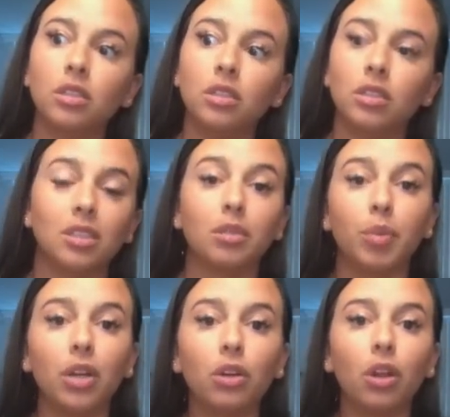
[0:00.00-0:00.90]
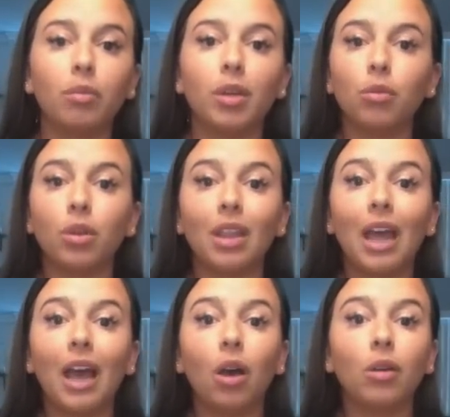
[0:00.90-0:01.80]
disappeared on me
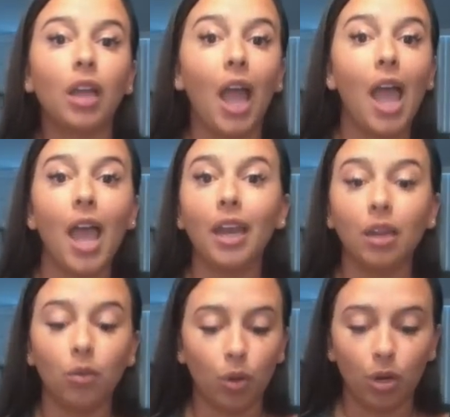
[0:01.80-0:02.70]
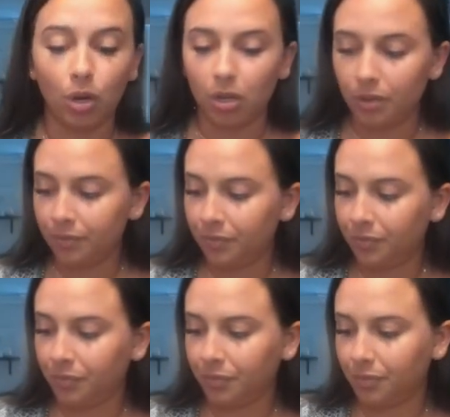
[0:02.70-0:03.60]
without any word.
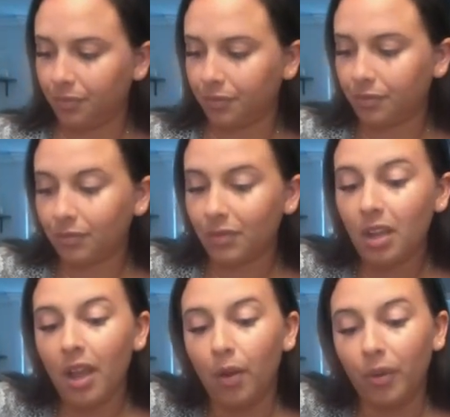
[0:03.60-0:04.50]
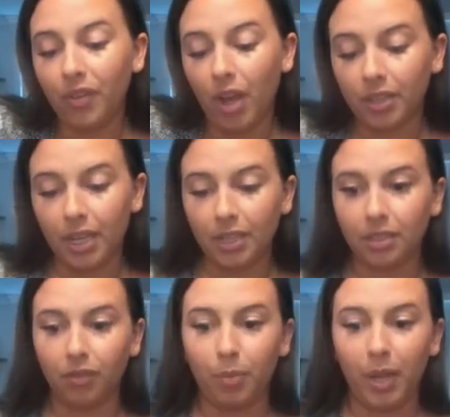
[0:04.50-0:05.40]
And we've got the
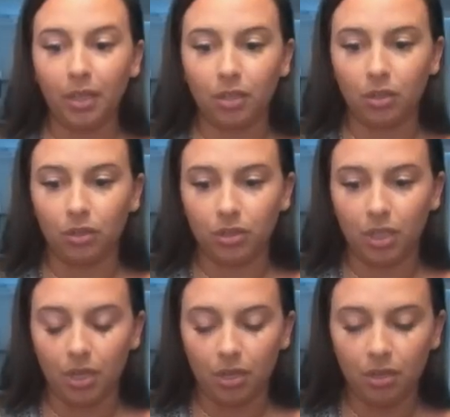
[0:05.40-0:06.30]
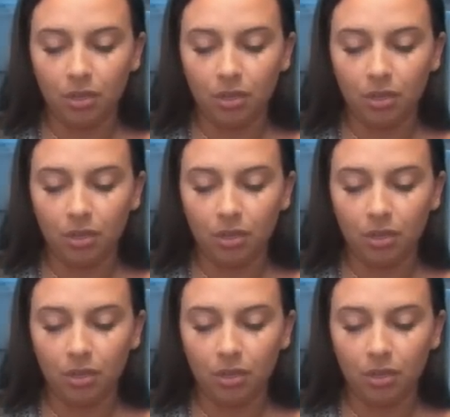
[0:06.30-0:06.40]
Ace of Pentacles here.